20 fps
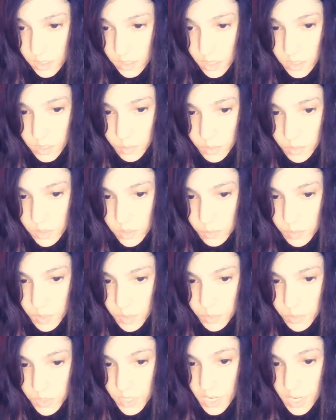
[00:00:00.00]
only a dozen
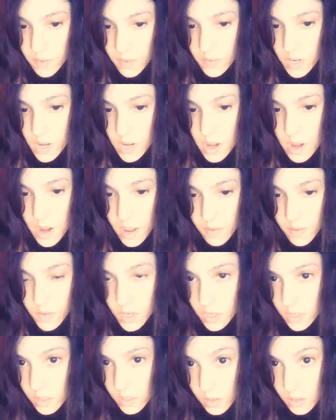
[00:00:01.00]
or two read what
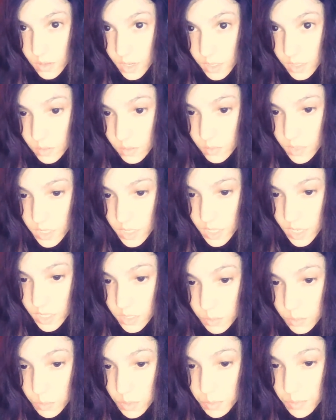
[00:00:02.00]
they've written in the
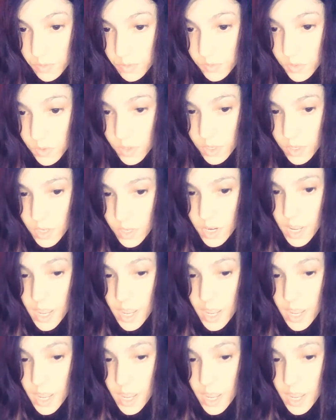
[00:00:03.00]
day-to-day -day world.